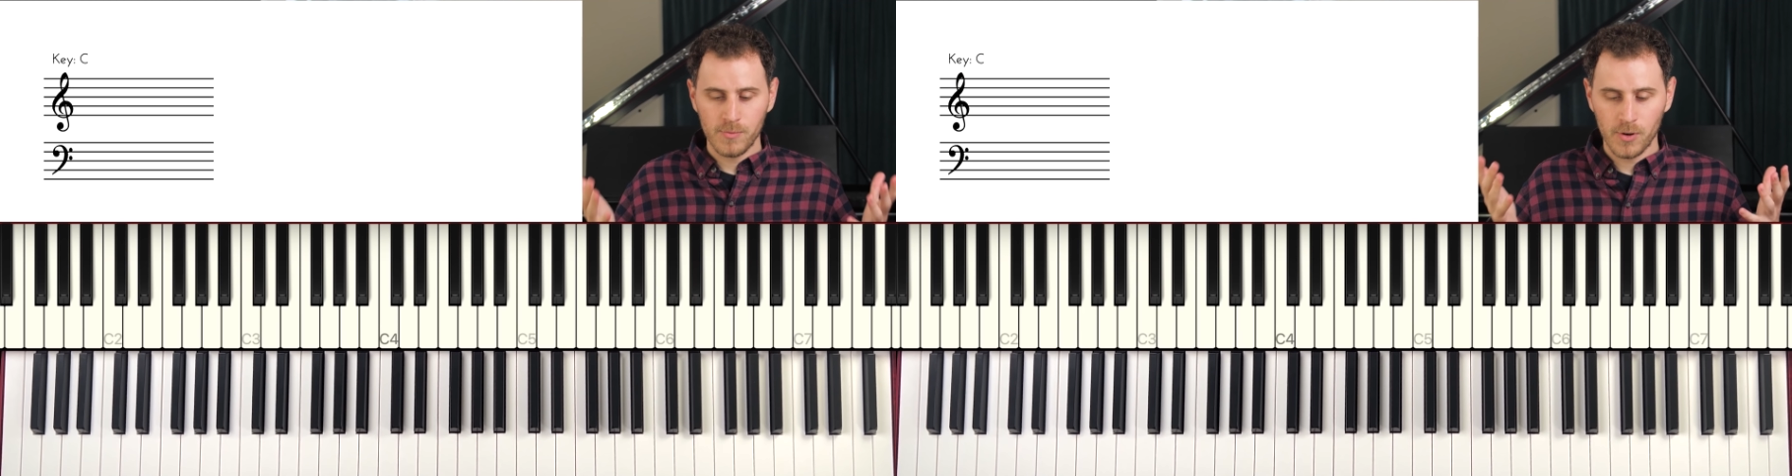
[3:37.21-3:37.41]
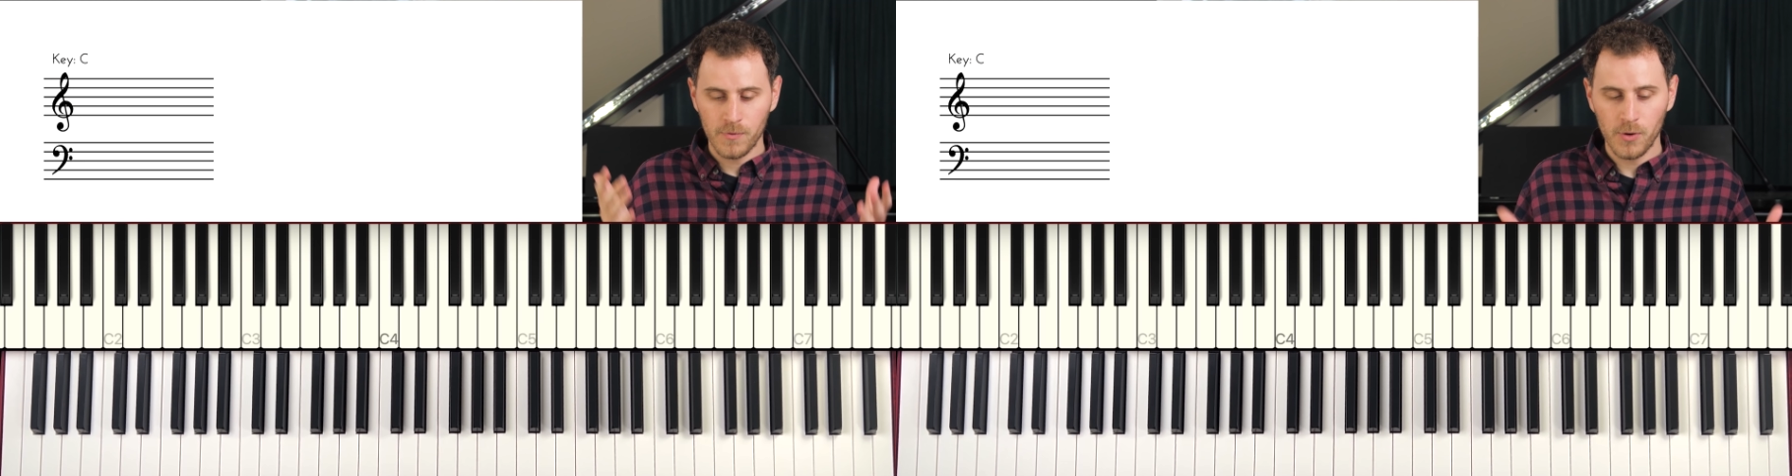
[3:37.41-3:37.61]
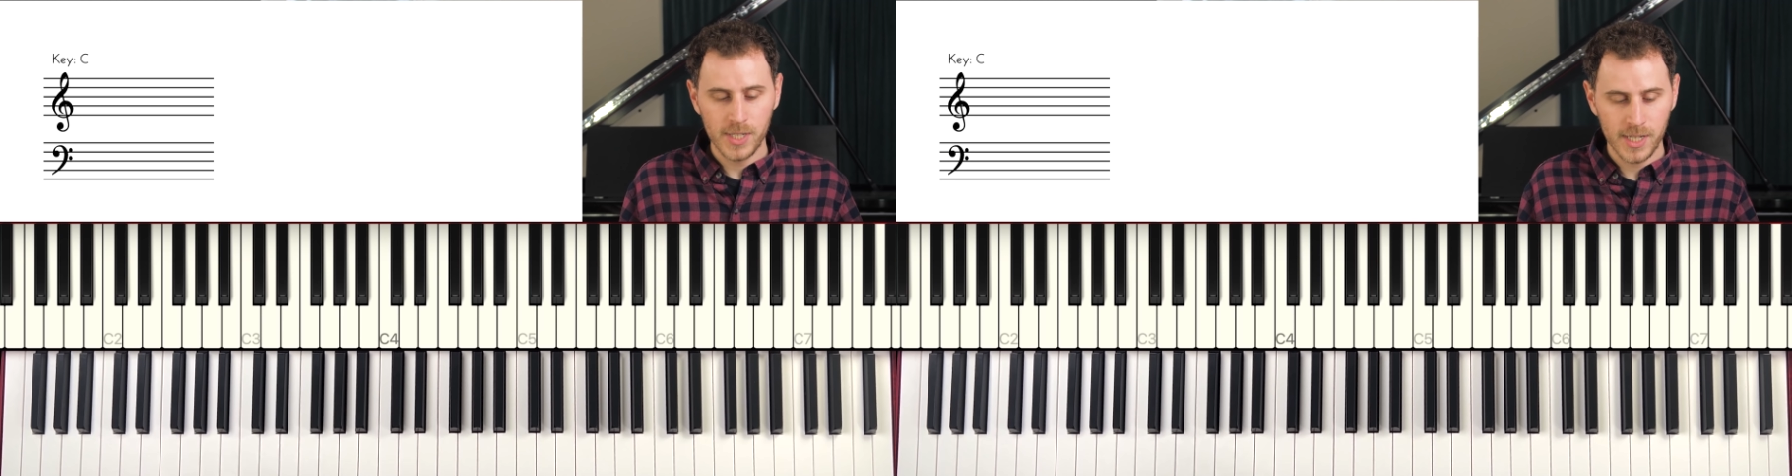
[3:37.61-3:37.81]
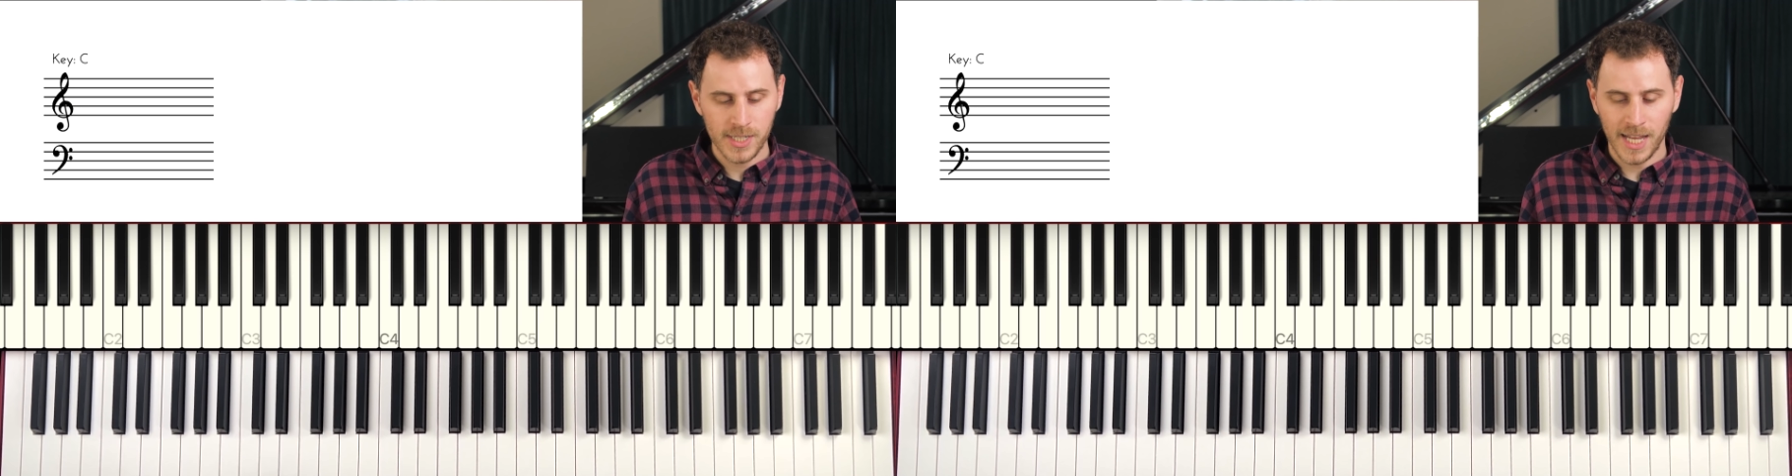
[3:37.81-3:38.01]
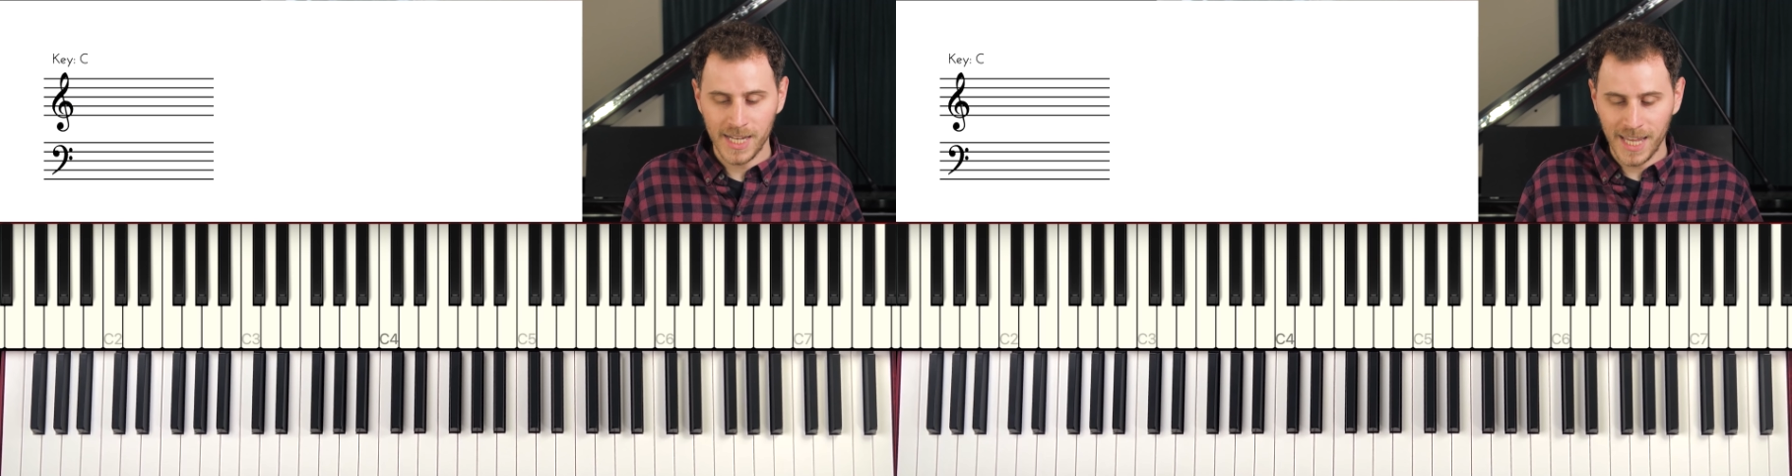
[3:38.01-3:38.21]
more
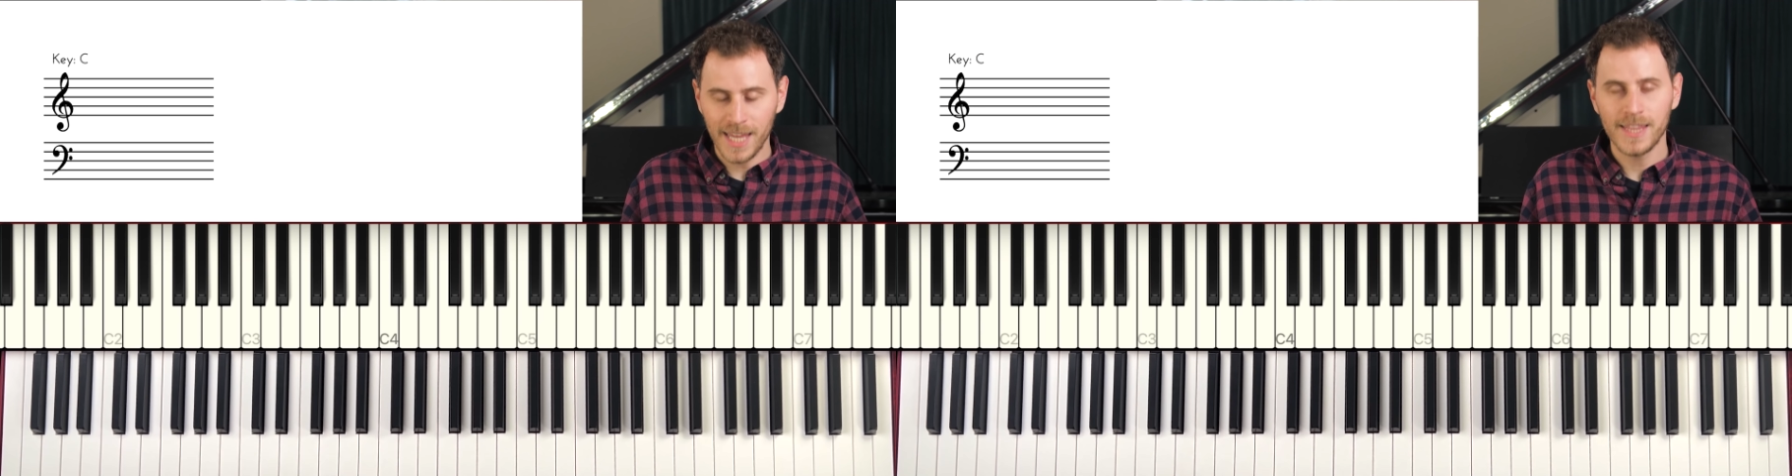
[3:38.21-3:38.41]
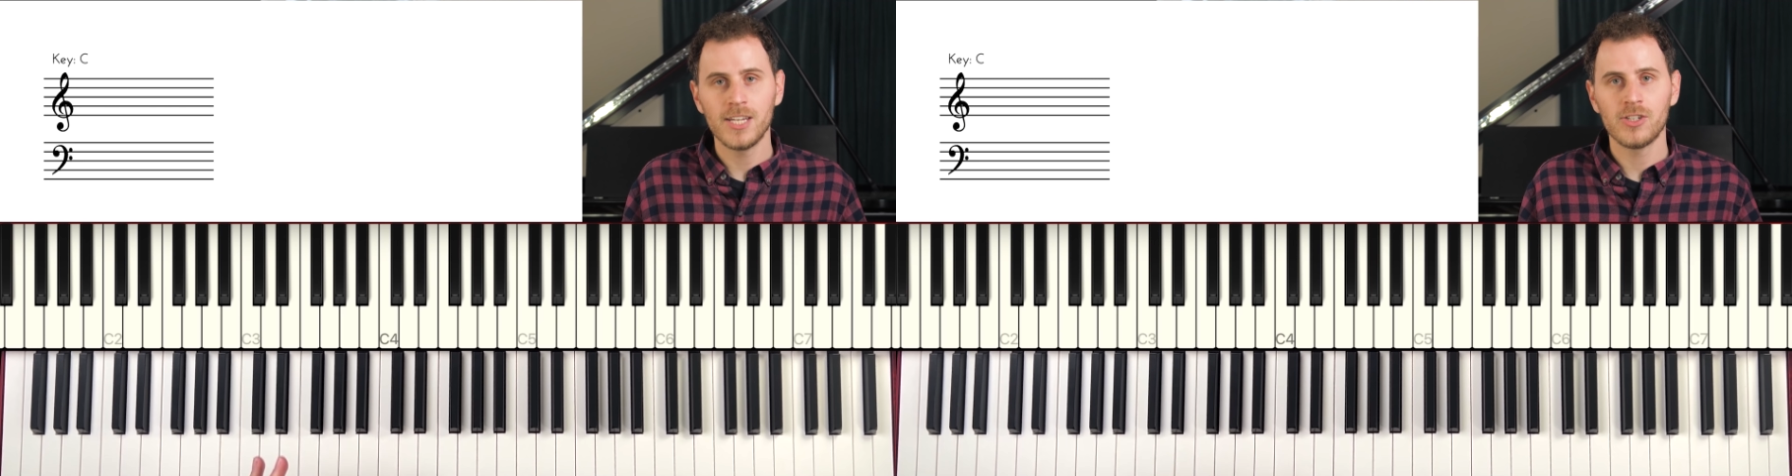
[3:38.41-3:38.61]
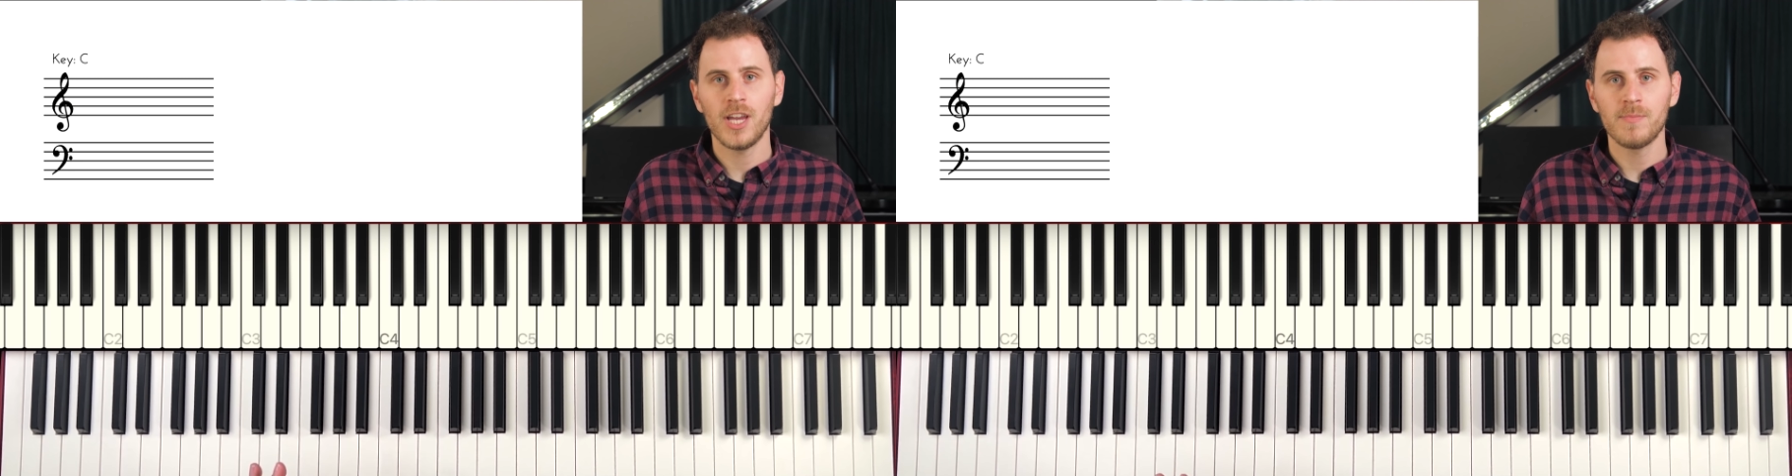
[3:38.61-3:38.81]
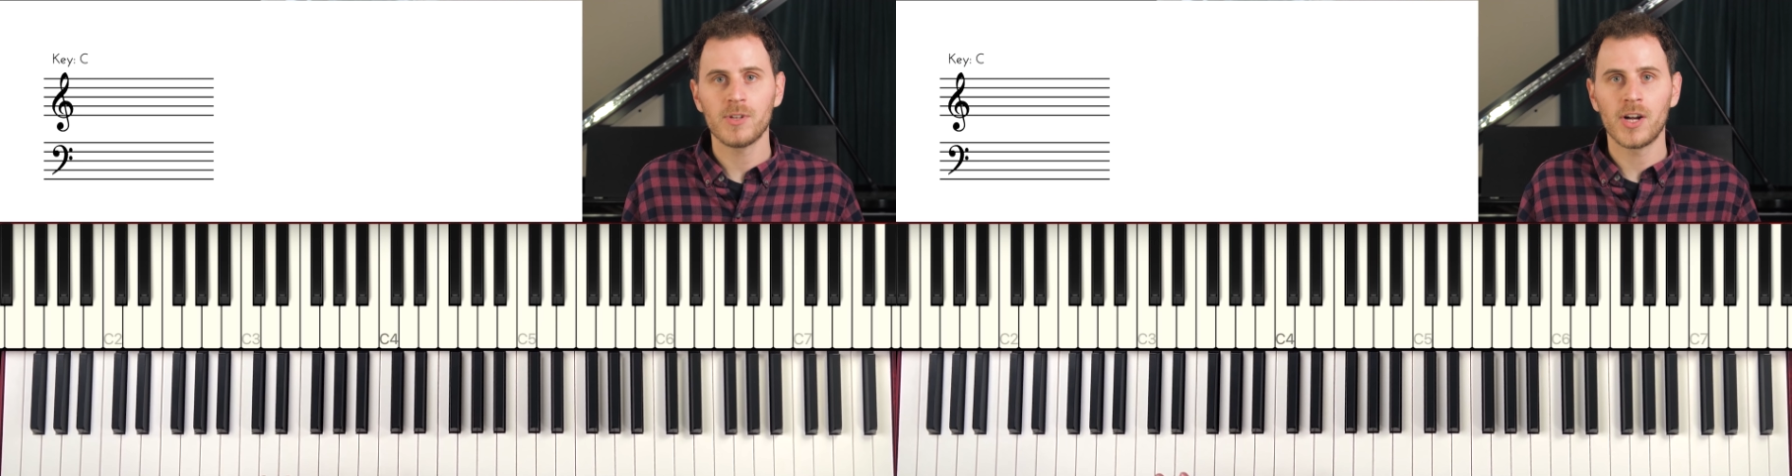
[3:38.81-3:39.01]
voicings and get these shapes